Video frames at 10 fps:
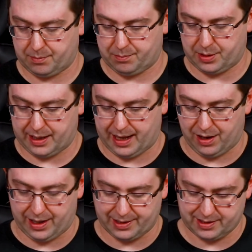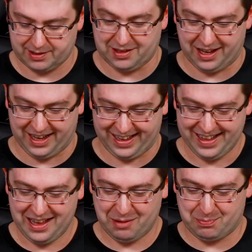Butthut.
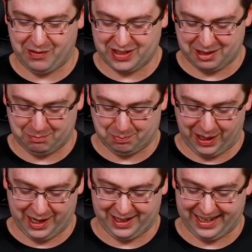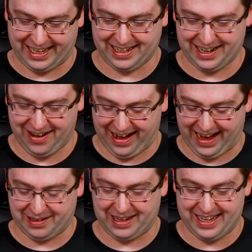Beavis and Butthut. All
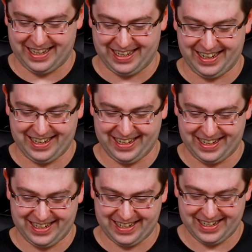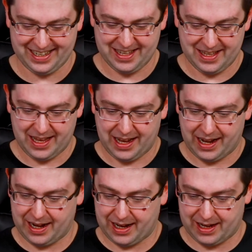right.
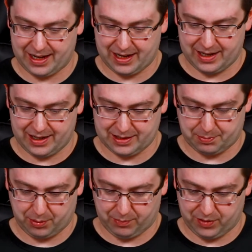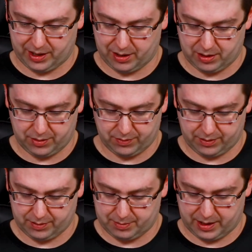That's Prime Video
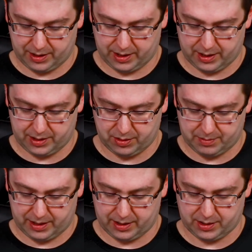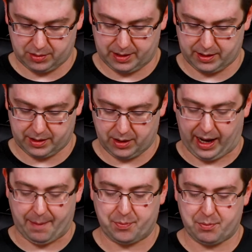in America. Do America.
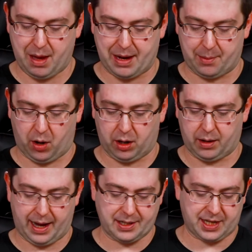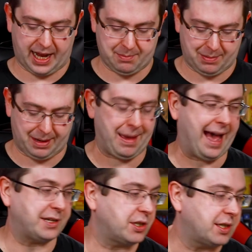Okay, maybe I'm wrong. I just kind of maybe
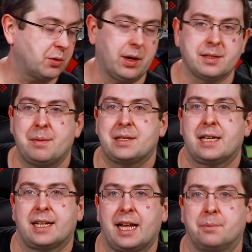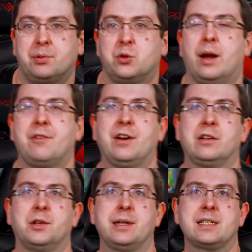imagined there was. Maybe it's because it got the Blu-ray
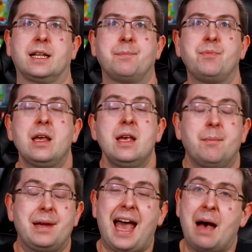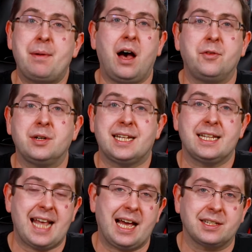fairly recently. But yeah, I'm
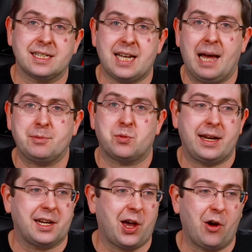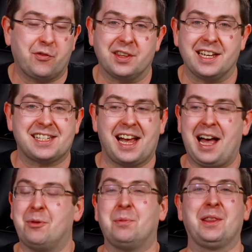110,000 times ready to go for this.
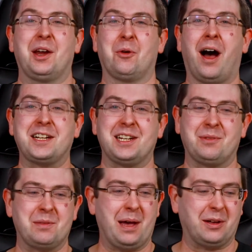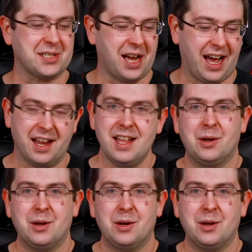I will be there watching it with bells on.